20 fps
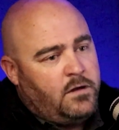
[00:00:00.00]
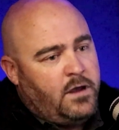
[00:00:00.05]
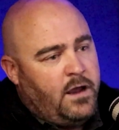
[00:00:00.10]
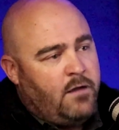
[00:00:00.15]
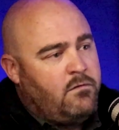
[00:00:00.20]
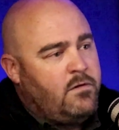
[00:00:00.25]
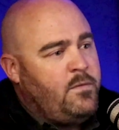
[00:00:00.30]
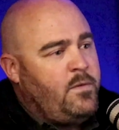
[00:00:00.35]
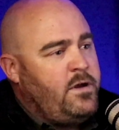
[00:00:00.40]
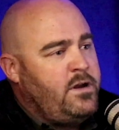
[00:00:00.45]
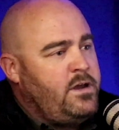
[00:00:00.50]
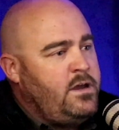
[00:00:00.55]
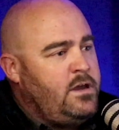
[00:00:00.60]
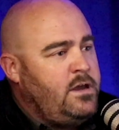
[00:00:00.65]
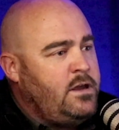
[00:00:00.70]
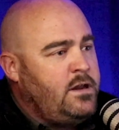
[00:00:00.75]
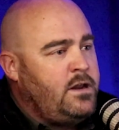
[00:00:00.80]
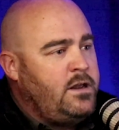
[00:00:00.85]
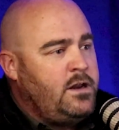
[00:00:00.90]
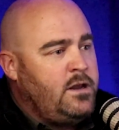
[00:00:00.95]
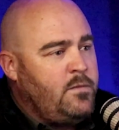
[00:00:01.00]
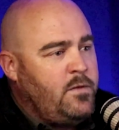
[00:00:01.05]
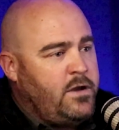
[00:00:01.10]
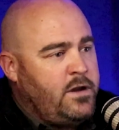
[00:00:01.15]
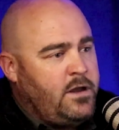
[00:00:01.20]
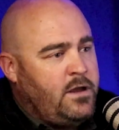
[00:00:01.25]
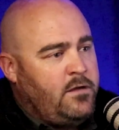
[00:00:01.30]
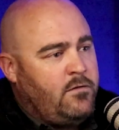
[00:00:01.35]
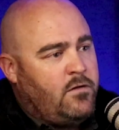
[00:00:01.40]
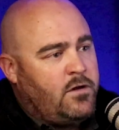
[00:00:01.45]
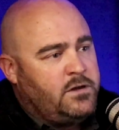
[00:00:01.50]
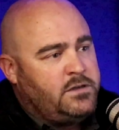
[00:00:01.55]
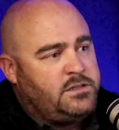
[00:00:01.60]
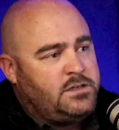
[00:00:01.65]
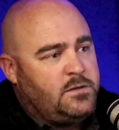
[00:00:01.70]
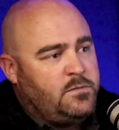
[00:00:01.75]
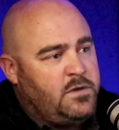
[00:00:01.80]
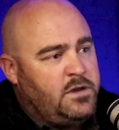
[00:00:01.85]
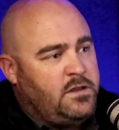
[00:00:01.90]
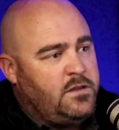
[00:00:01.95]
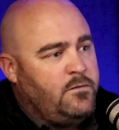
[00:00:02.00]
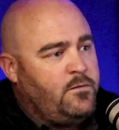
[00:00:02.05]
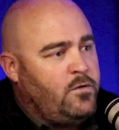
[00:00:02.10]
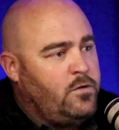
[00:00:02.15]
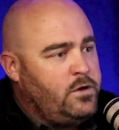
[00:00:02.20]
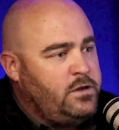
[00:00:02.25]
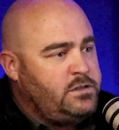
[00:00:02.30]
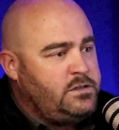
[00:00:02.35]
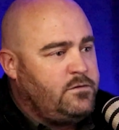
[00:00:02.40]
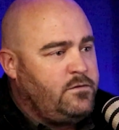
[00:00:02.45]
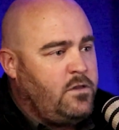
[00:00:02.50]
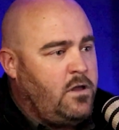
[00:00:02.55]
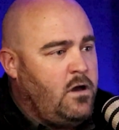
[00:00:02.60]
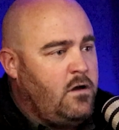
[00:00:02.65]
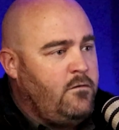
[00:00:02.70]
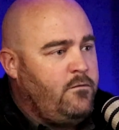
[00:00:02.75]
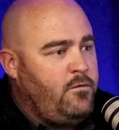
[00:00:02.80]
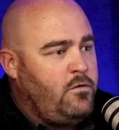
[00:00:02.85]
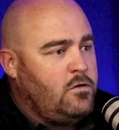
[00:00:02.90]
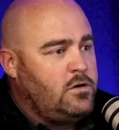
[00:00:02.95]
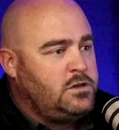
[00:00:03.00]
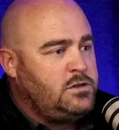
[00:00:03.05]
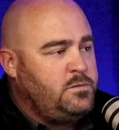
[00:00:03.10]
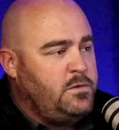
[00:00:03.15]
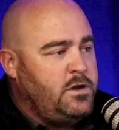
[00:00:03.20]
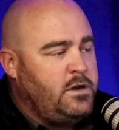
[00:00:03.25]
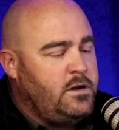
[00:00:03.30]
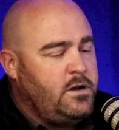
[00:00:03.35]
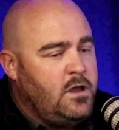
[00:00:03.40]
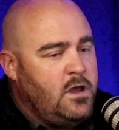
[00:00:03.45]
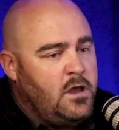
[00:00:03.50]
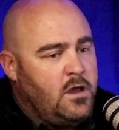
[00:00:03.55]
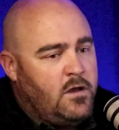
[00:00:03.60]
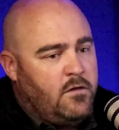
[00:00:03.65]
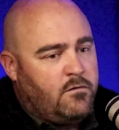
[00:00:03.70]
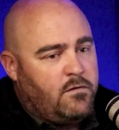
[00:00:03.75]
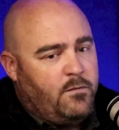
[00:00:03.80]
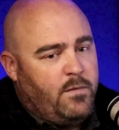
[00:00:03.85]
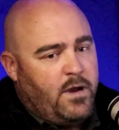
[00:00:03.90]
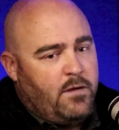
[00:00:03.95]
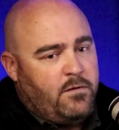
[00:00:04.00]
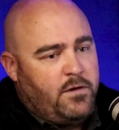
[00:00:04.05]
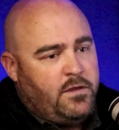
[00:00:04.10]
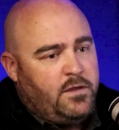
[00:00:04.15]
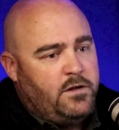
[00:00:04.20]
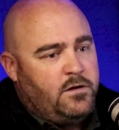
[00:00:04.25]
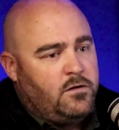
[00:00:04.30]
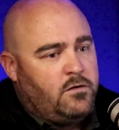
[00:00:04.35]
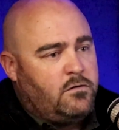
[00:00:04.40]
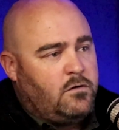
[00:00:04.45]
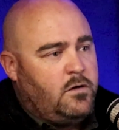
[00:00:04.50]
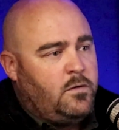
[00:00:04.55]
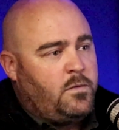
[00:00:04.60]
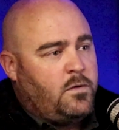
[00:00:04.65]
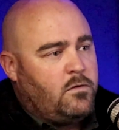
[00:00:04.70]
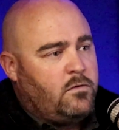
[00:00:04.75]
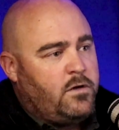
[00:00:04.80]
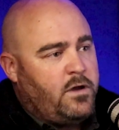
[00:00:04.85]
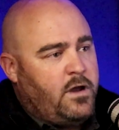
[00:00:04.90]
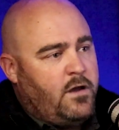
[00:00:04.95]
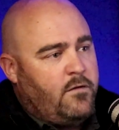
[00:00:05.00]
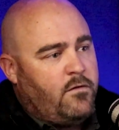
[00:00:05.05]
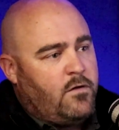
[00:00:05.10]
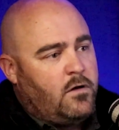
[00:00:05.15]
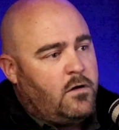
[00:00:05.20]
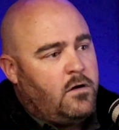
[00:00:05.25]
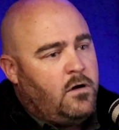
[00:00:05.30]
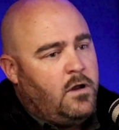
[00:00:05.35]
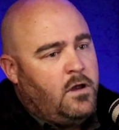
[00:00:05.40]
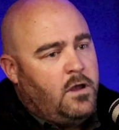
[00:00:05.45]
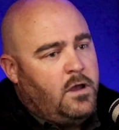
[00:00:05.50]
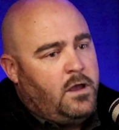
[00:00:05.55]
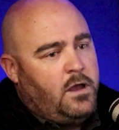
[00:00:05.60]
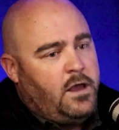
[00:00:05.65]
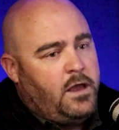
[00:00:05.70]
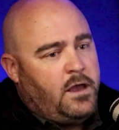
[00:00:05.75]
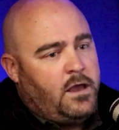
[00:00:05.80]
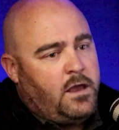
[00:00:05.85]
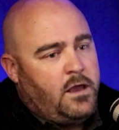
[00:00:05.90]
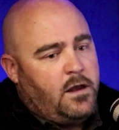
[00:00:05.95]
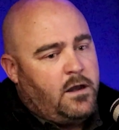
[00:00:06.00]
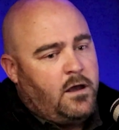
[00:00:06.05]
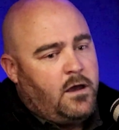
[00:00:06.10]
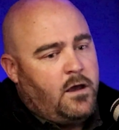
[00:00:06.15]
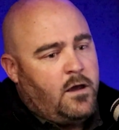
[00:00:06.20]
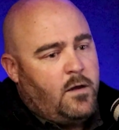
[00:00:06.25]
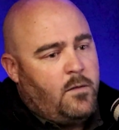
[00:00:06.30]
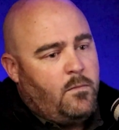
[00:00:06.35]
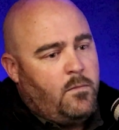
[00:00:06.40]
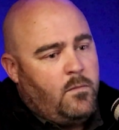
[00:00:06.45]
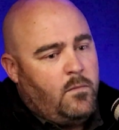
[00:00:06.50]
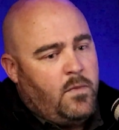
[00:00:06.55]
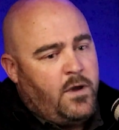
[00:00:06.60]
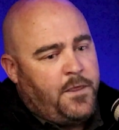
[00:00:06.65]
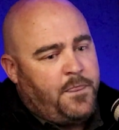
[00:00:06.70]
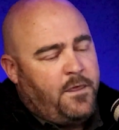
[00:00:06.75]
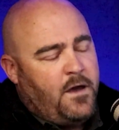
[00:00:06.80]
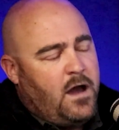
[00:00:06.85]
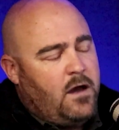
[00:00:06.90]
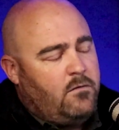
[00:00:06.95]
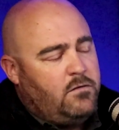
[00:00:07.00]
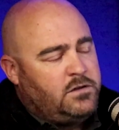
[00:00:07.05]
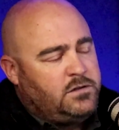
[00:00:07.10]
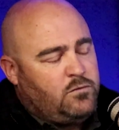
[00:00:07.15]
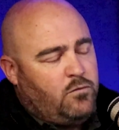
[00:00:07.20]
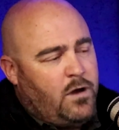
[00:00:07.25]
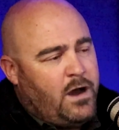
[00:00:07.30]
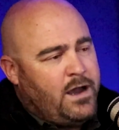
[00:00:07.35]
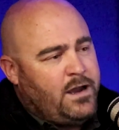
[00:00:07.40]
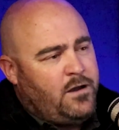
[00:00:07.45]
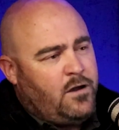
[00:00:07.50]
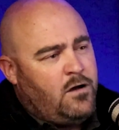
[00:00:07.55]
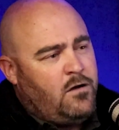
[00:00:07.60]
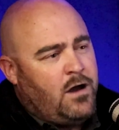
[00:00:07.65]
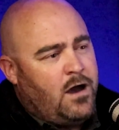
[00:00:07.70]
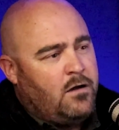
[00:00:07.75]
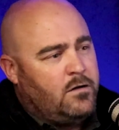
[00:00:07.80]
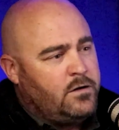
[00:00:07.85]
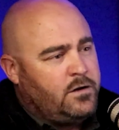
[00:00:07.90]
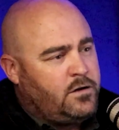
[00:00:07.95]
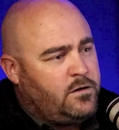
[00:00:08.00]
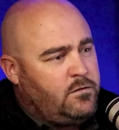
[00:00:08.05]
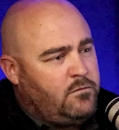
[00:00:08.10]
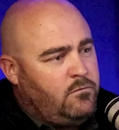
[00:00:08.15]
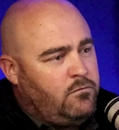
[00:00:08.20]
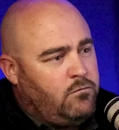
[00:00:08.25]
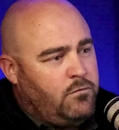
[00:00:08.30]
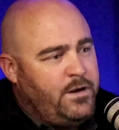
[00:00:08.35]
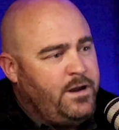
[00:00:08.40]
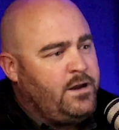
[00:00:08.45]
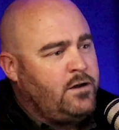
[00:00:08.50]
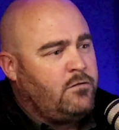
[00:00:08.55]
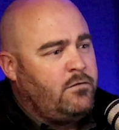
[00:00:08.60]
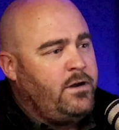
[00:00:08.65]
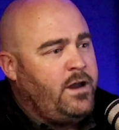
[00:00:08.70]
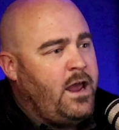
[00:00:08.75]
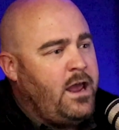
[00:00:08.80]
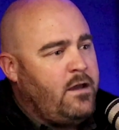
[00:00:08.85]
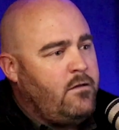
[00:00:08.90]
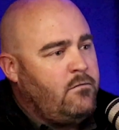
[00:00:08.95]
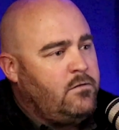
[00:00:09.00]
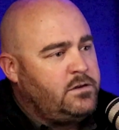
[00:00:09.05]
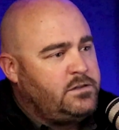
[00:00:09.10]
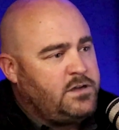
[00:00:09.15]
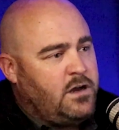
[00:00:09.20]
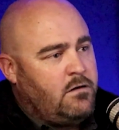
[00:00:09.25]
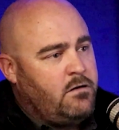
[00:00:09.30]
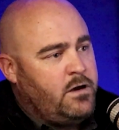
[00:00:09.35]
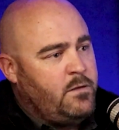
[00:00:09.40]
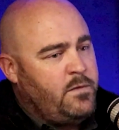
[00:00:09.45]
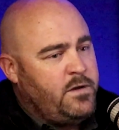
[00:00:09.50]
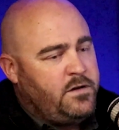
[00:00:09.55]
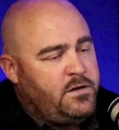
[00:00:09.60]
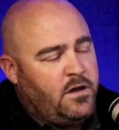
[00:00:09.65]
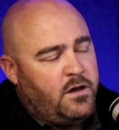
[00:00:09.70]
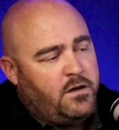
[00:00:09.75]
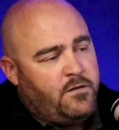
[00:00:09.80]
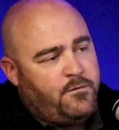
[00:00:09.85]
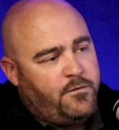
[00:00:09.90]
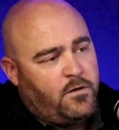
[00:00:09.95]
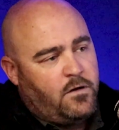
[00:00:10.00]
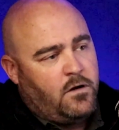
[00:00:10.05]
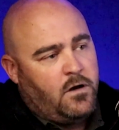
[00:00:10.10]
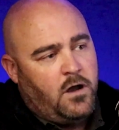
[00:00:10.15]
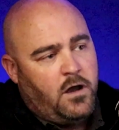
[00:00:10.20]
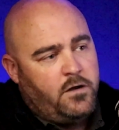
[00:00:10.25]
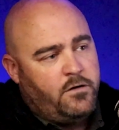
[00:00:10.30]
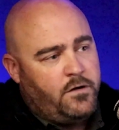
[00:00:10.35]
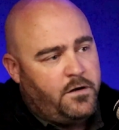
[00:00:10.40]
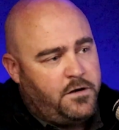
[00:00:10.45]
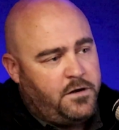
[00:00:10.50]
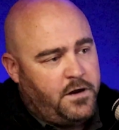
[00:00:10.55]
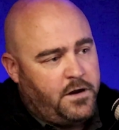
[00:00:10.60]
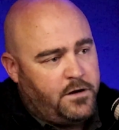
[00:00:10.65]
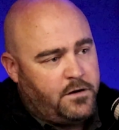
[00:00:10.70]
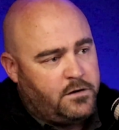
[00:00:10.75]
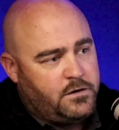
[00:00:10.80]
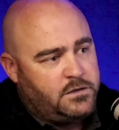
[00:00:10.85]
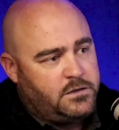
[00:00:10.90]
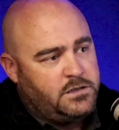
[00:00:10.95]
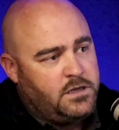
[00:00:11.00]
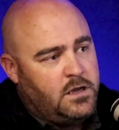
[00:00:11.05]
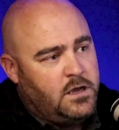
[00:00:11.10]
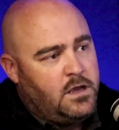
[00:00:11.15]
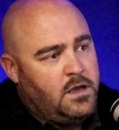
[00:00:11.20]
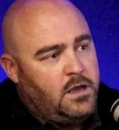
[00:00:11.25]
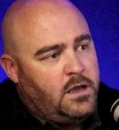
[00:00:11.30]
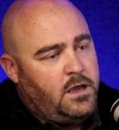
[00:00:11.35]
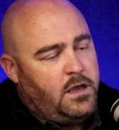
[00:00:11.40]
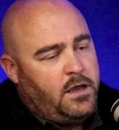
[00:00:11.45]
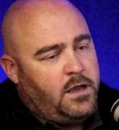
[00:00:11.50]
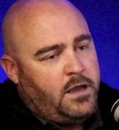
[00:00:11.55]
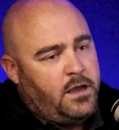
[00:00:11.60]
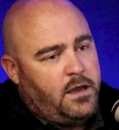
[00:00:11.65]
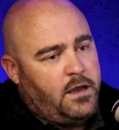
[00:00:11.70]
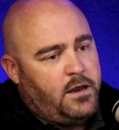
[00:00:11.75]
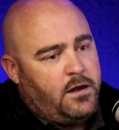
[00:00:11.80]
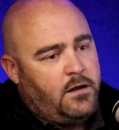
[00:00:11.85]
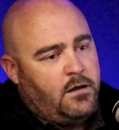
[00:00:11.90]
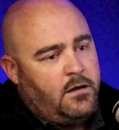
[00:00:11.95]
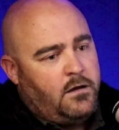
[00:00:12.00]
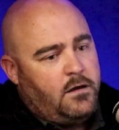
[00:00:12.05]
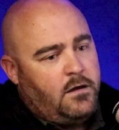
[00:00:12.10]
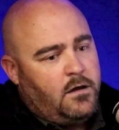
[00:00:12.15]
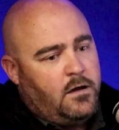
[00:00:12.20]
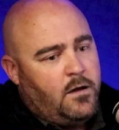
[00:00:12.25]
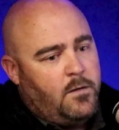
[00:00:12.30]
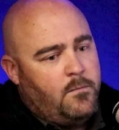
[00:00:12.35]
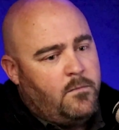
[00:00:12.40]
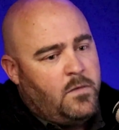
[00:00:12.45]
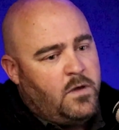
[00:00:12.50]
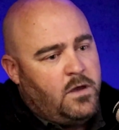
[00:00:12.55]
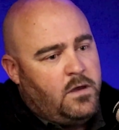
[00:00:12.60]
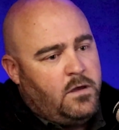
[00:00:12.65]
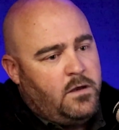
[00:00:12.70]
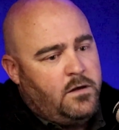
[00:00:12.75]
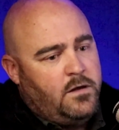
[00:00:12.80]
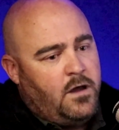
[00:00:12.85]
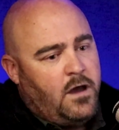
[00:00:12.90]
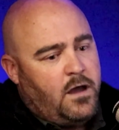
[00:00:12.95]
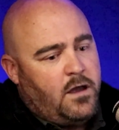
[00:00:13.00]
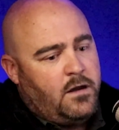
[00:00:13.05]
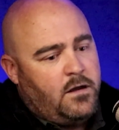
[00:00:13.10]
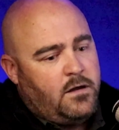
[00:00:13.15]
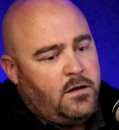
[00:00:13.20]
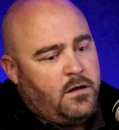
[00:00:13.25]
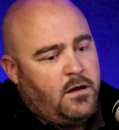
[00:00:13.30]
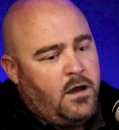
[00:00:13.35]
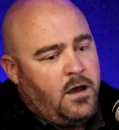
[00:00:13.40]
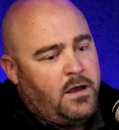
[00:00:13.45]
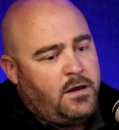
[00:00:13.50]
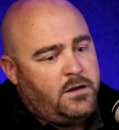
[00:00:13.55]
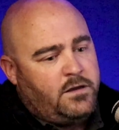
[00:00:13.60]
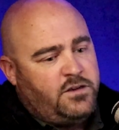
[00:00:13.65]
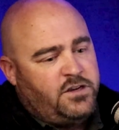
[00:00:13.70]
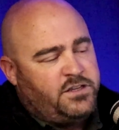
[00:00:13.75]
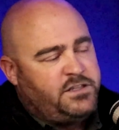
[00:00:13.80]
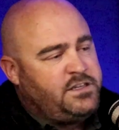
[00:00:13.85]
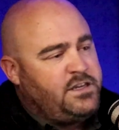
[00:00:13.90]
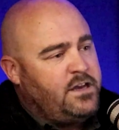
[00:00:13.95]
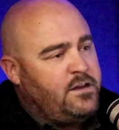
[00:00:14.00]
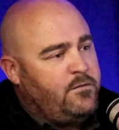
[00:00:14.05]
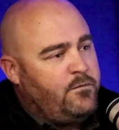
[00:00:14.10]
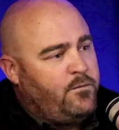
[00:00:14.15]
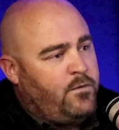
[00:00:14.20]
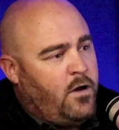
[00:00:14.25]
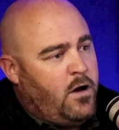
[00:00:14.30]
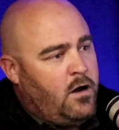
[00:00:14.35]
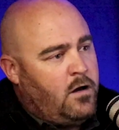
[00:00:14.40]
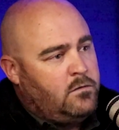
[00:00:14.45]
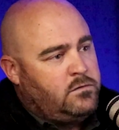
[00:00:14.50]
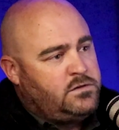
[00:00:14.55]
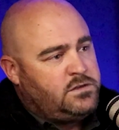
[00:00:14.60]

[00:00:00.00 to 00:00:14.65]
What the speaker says: Everybody and anybody wants to be the voice of law enforcement from every little group or whatever. And my thought was, why go out and recreate what's already been done for 100 years and not just get involved?